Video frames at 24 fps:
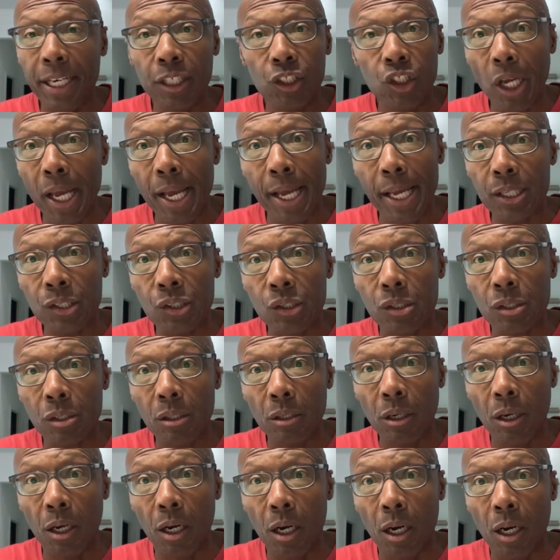
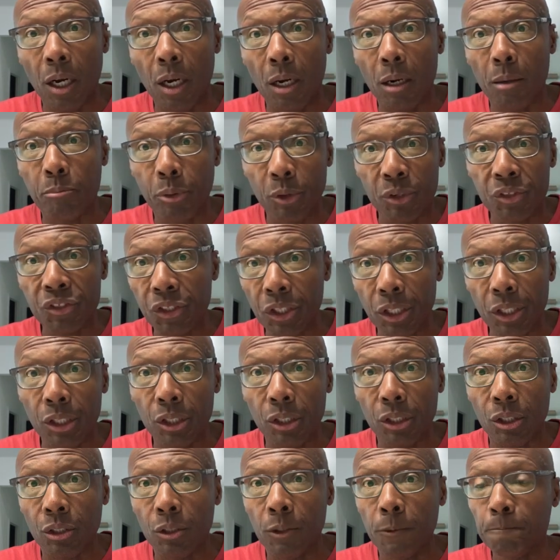just
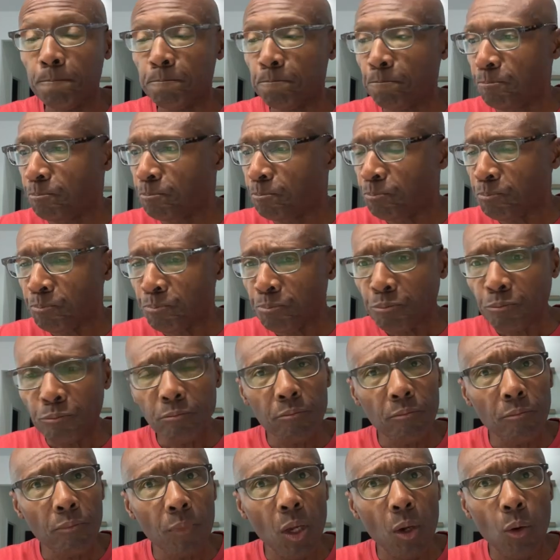Brazil,
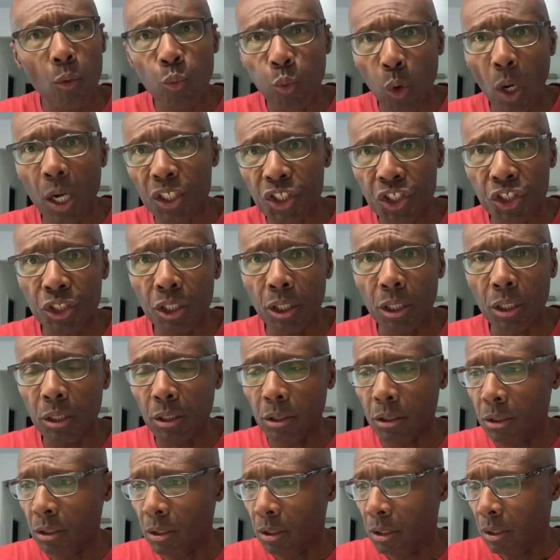
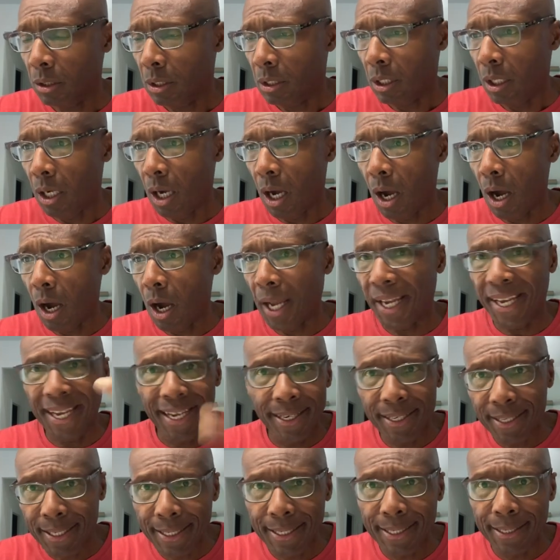Russia,
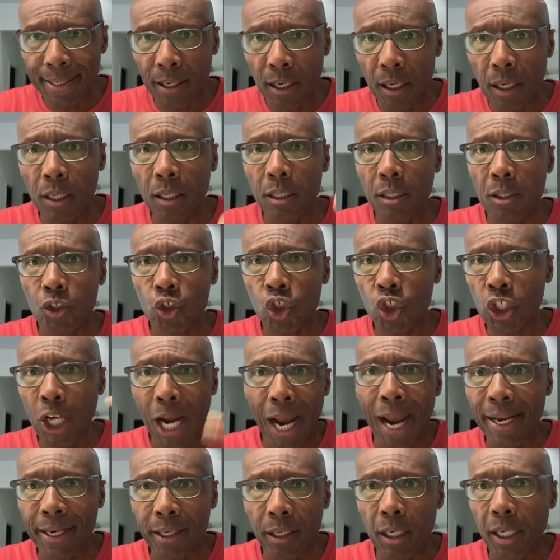India,
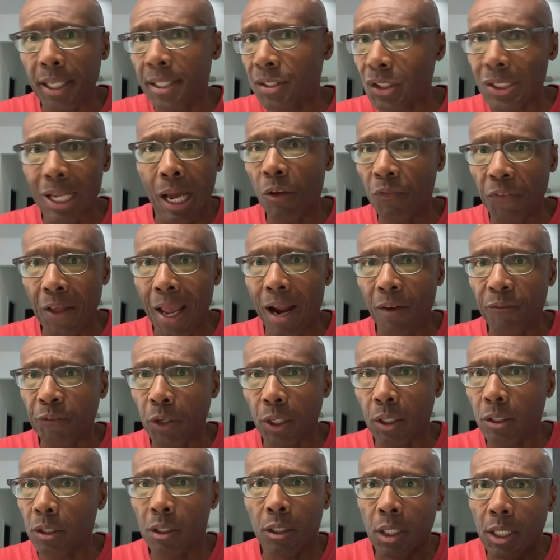China, and South
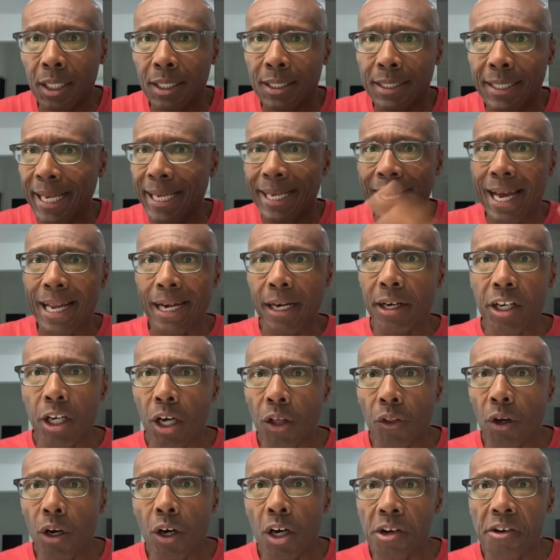Africa. They got
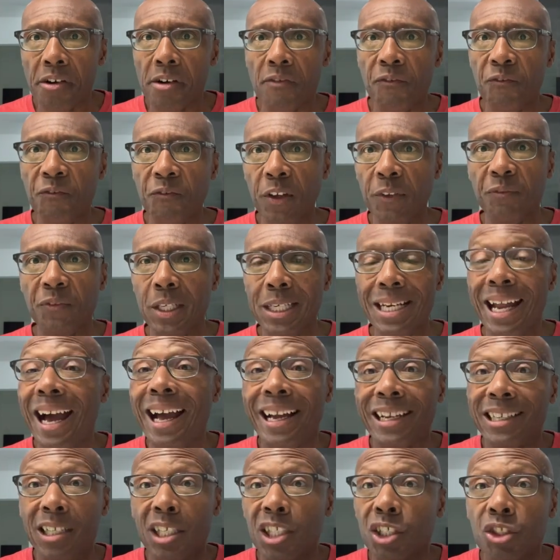another
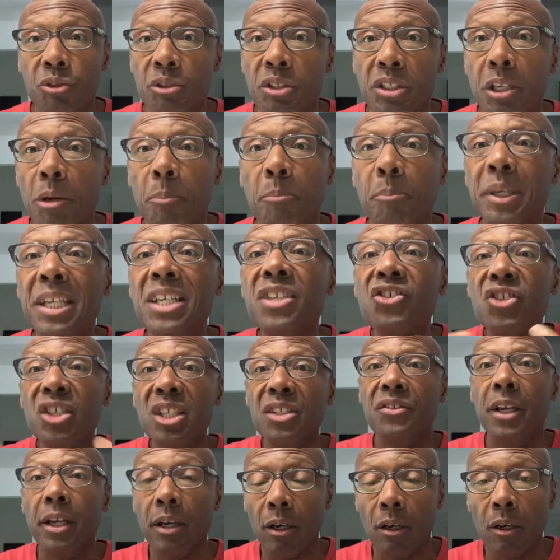159 countries. They're
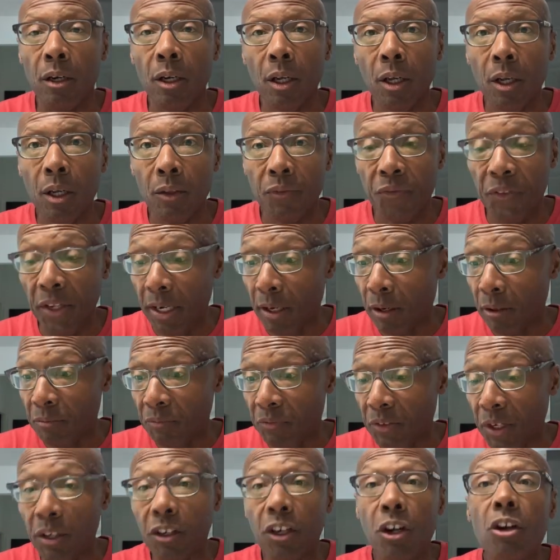pitching their
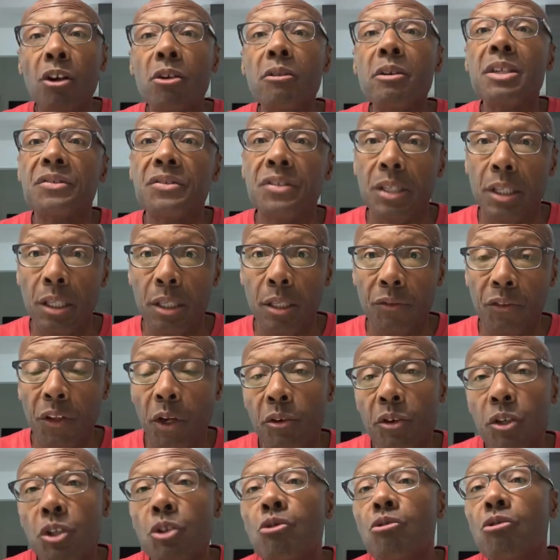currency, their
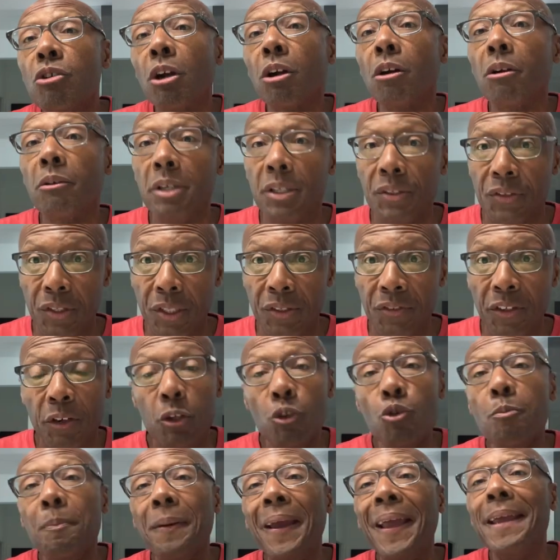new currency, their
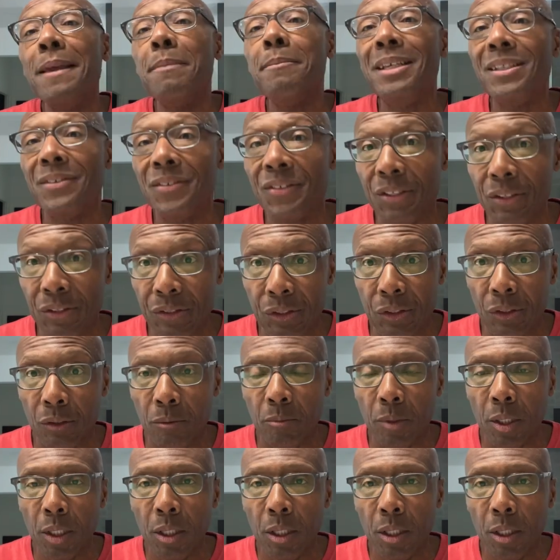new payment system.